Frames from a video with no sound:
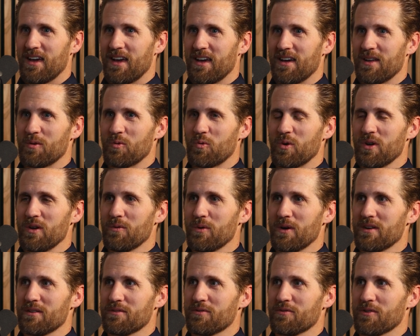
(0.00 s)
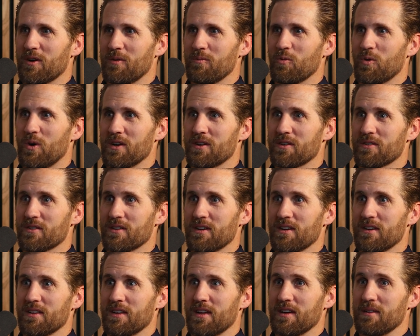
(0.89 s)
And we went from
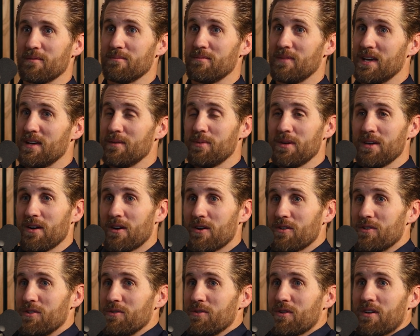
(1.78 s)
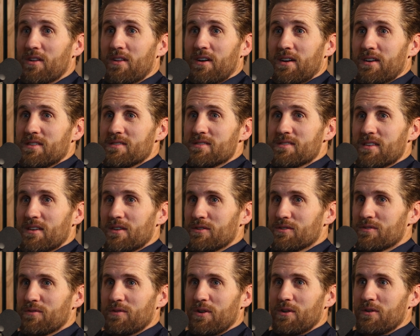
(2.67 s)
wondering, like, maybe our new client
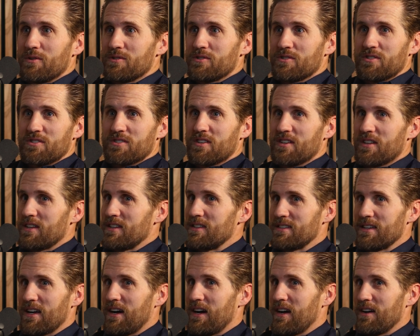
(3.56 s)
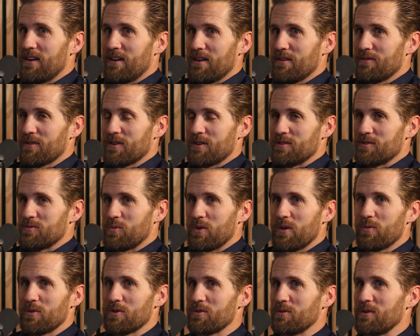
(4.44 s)
sales flow is just going to die off because
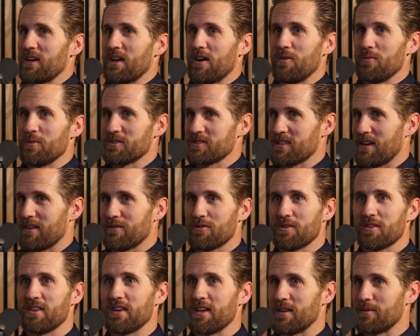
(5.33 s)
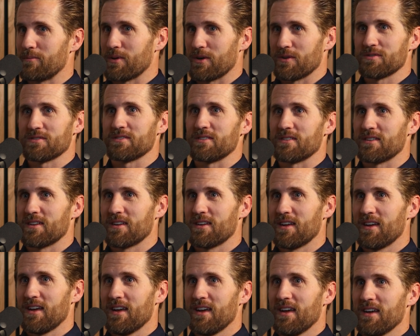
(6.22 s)
we were doing almost everything in person,
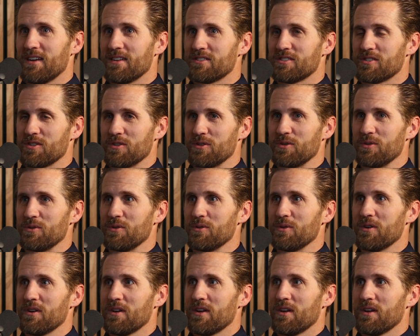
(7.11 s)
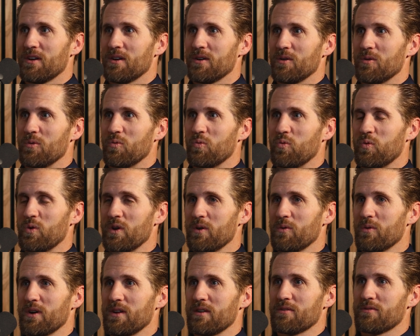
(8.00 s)
to
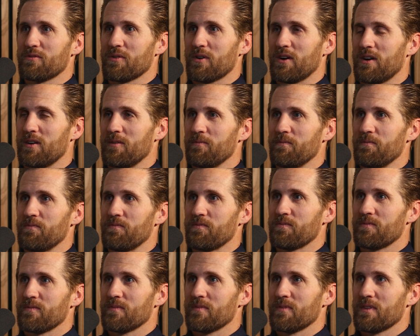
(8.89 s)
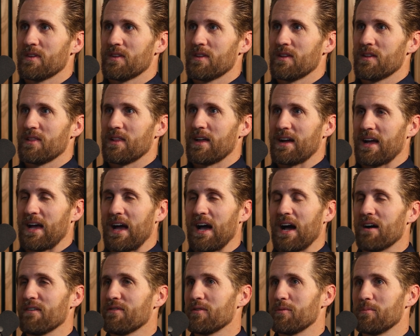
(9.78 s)
we went from like
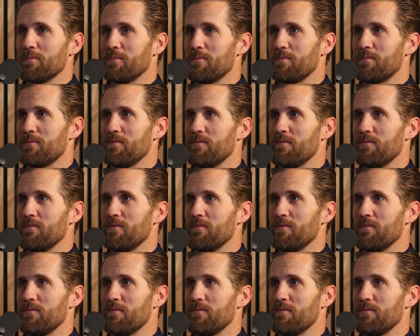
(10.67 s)
$500